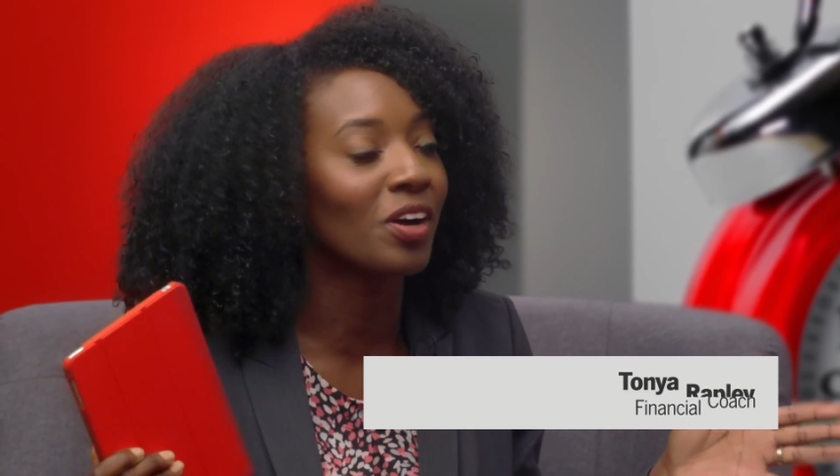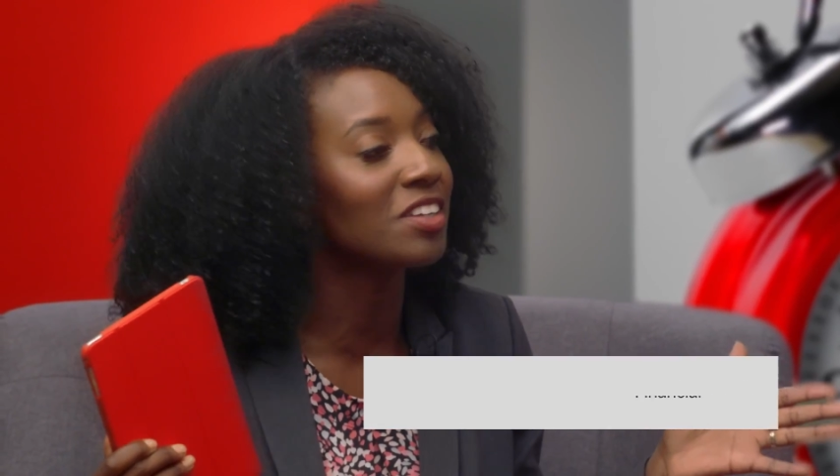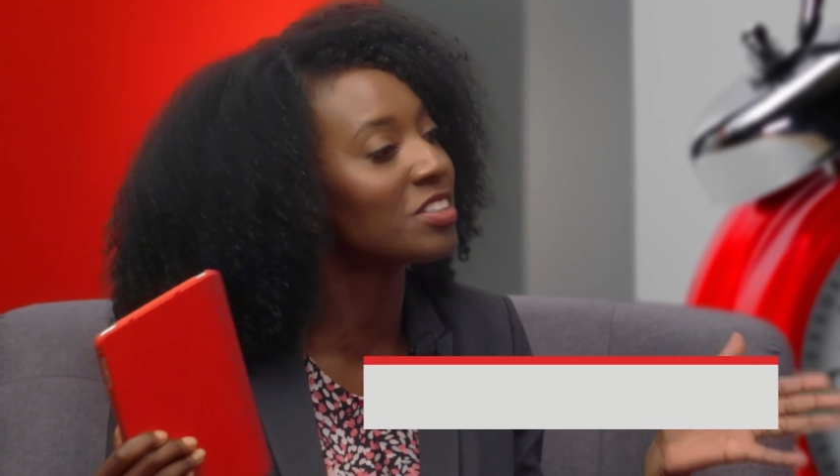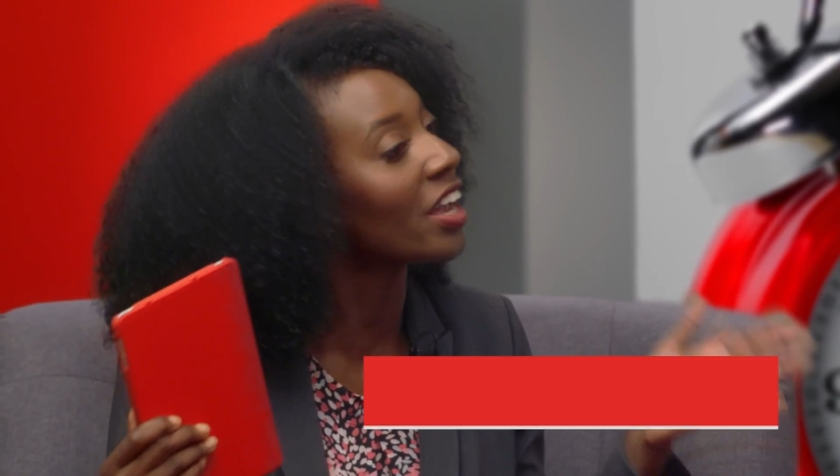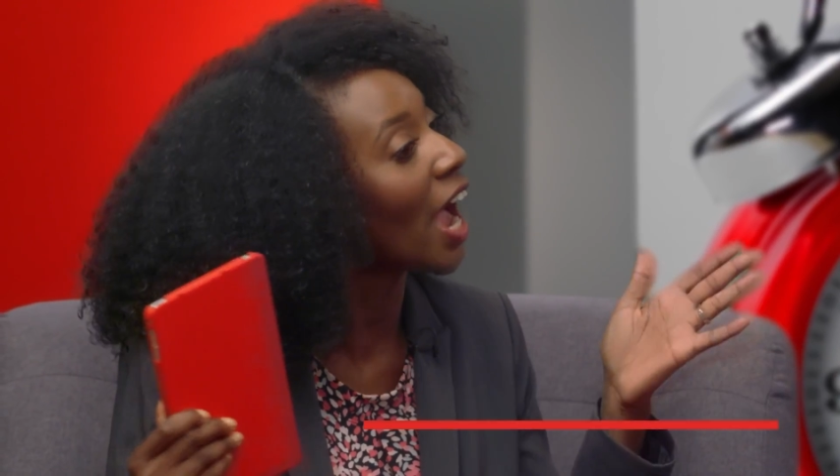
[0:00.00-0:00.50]

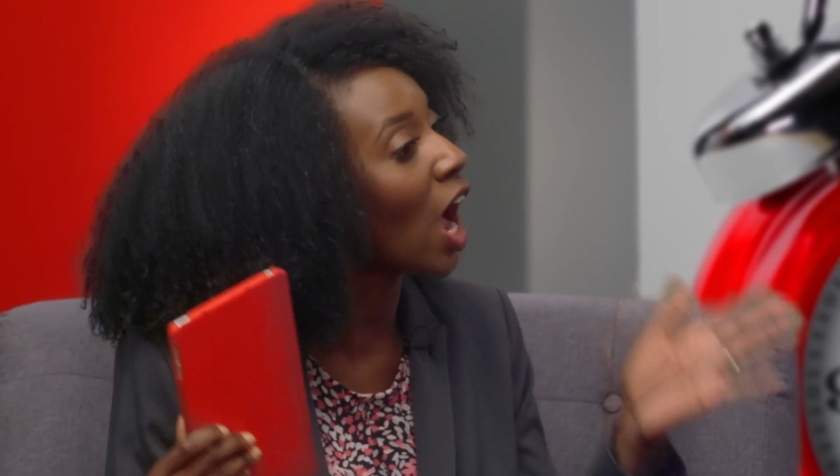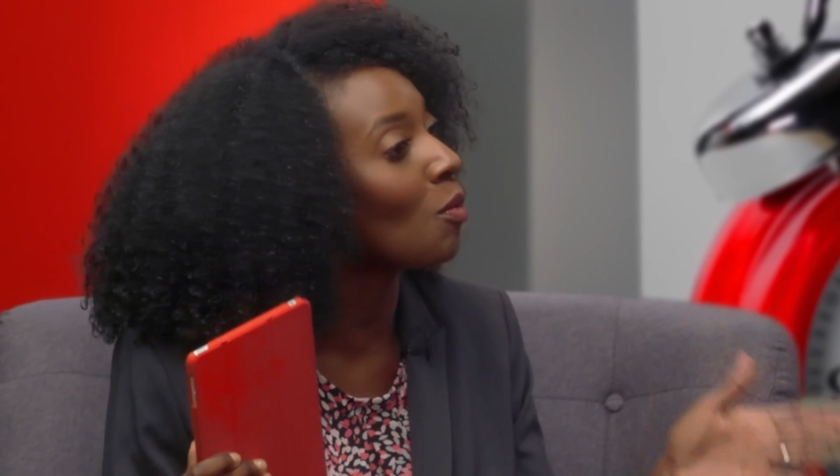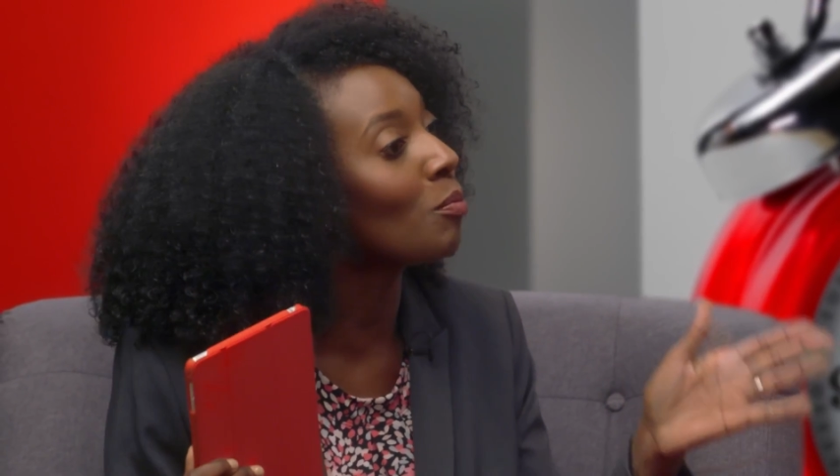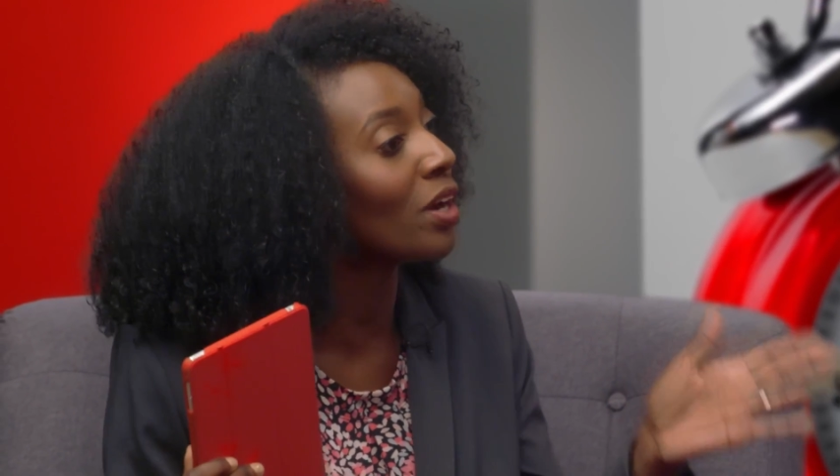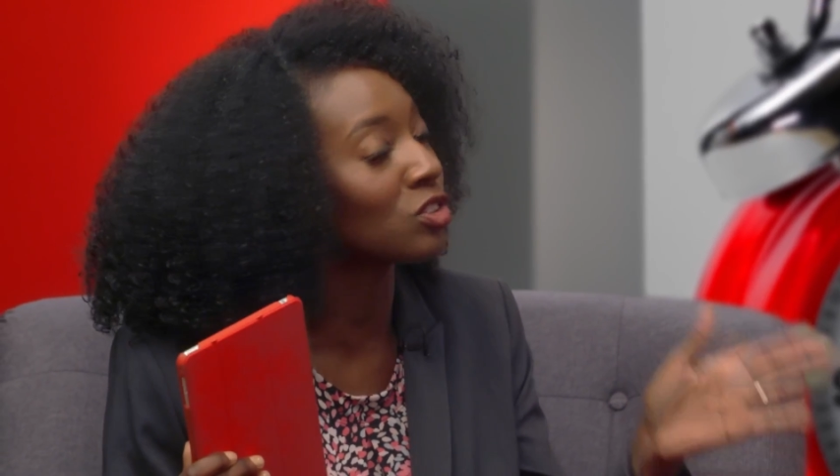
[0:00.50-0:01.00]
And it's like,
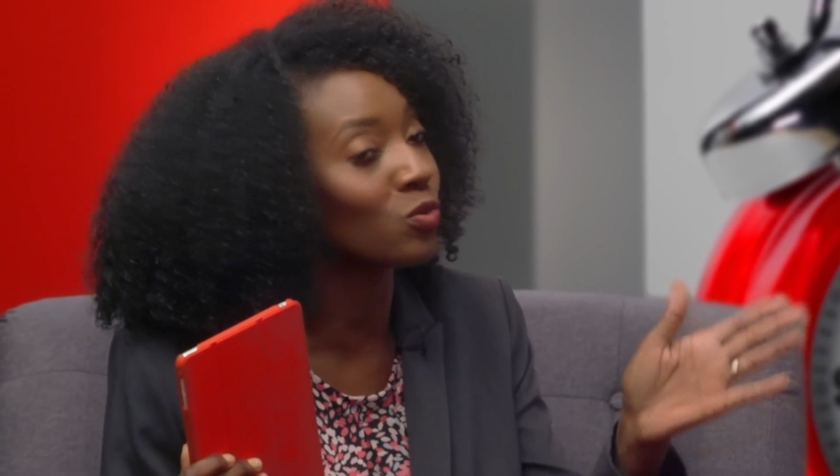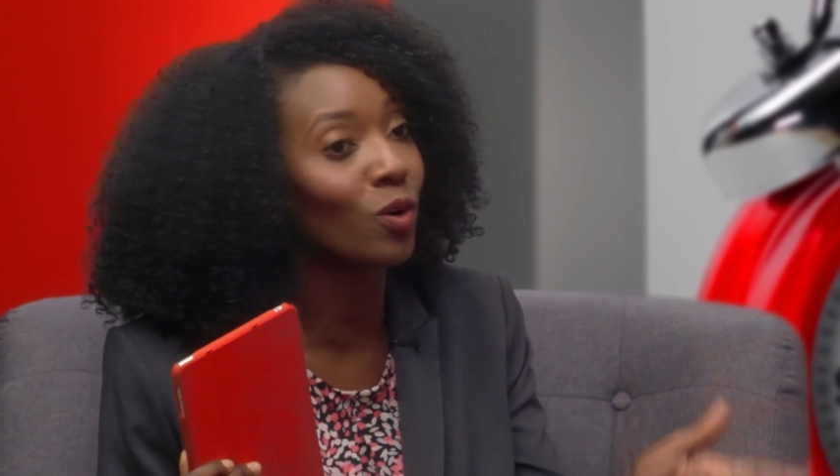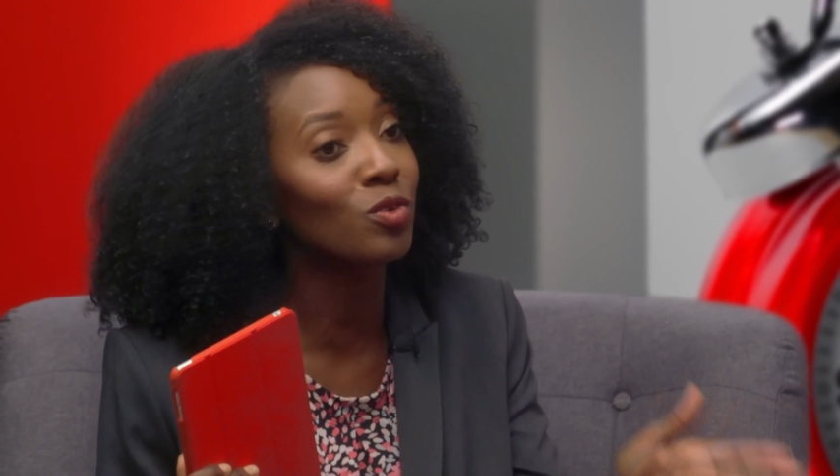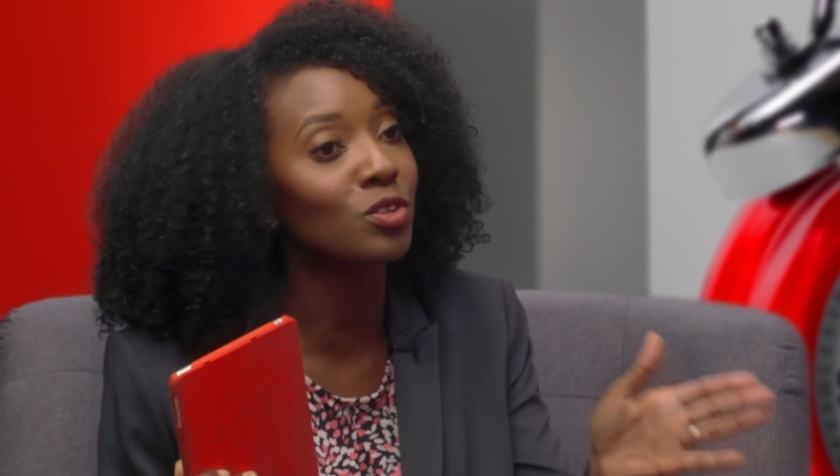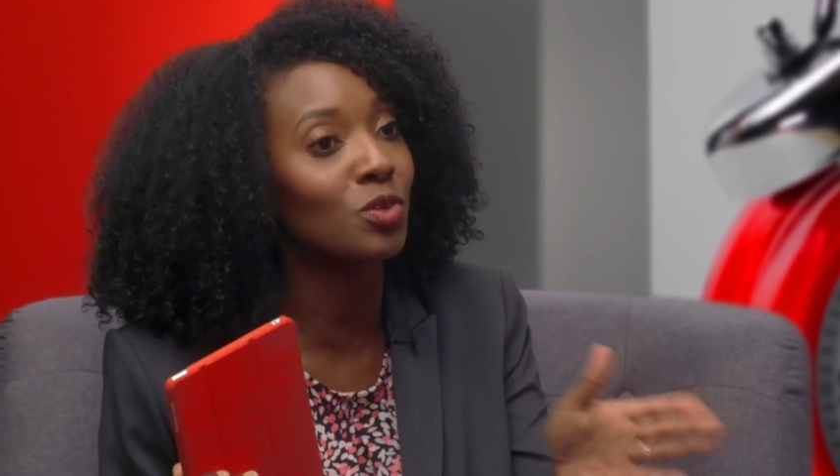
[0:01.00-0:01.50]
how much
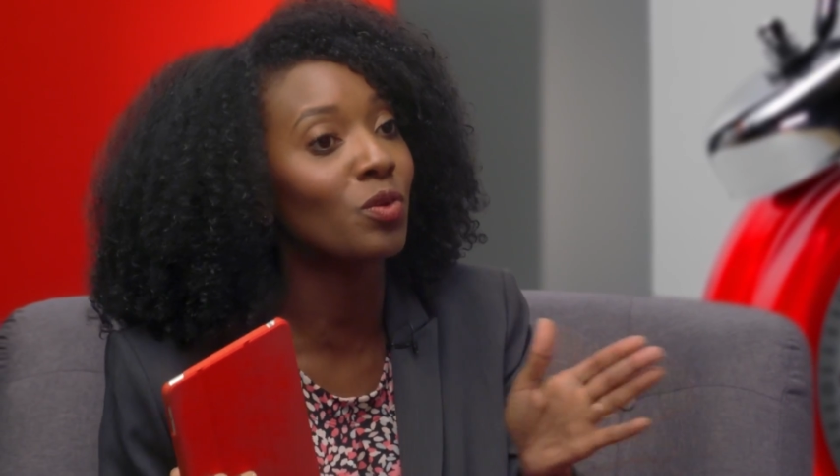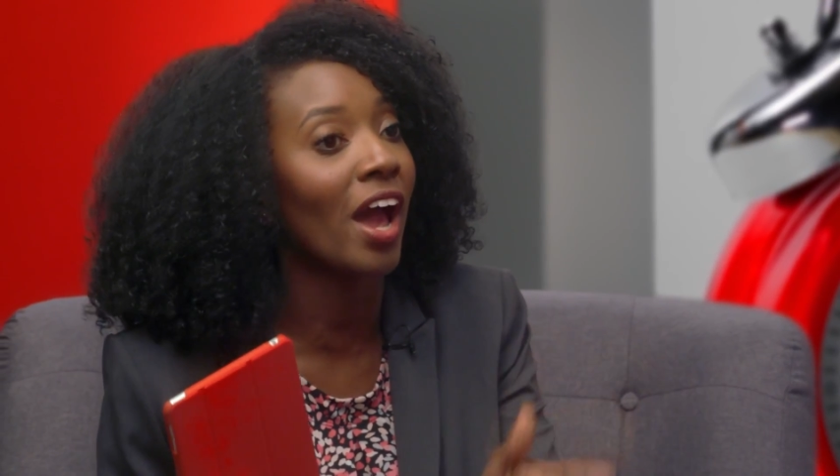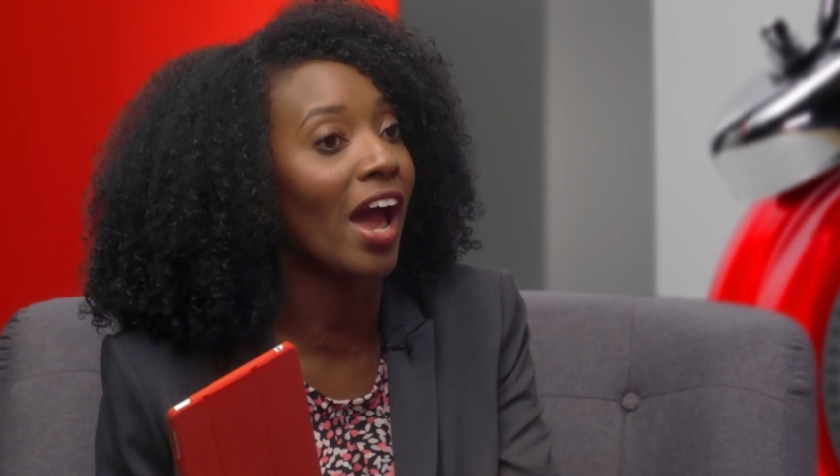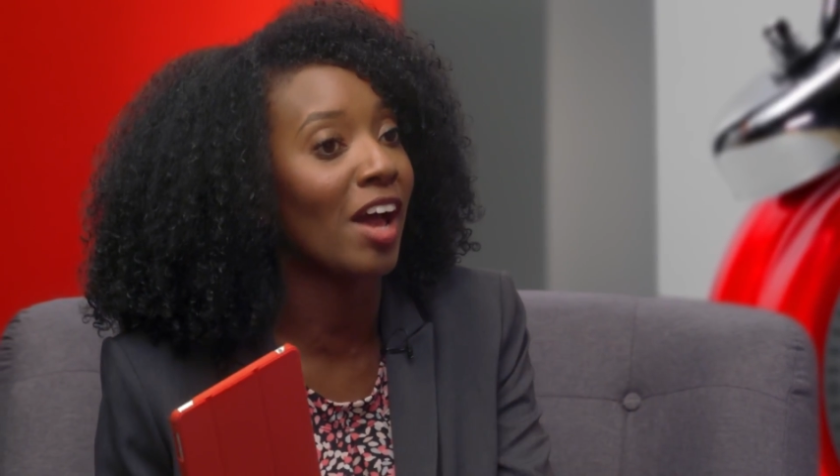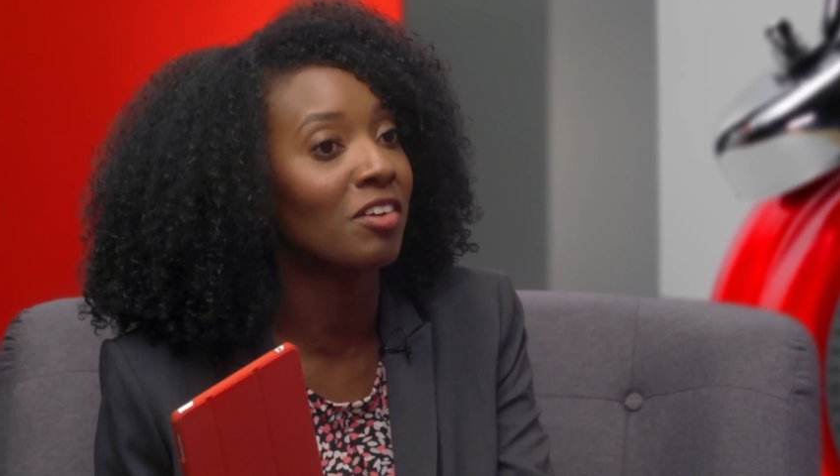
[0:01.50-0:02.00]
road do you
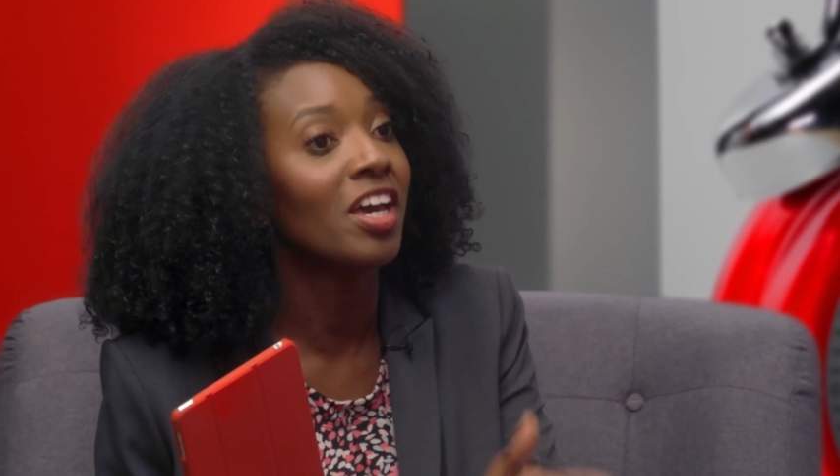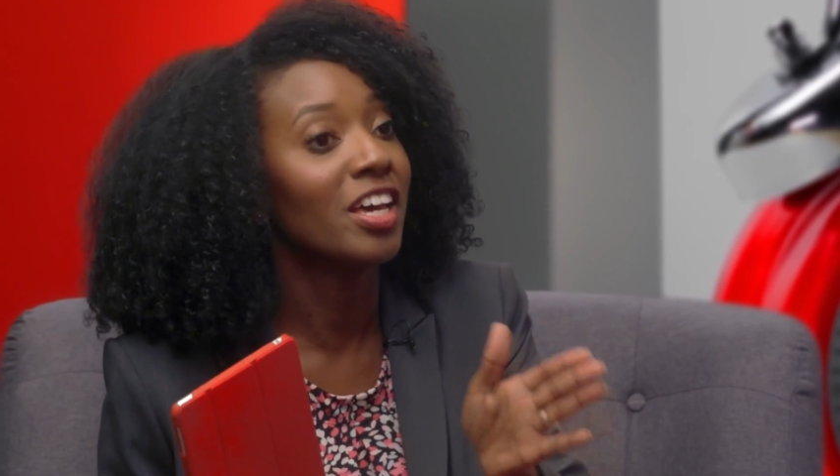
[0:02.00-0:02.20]
have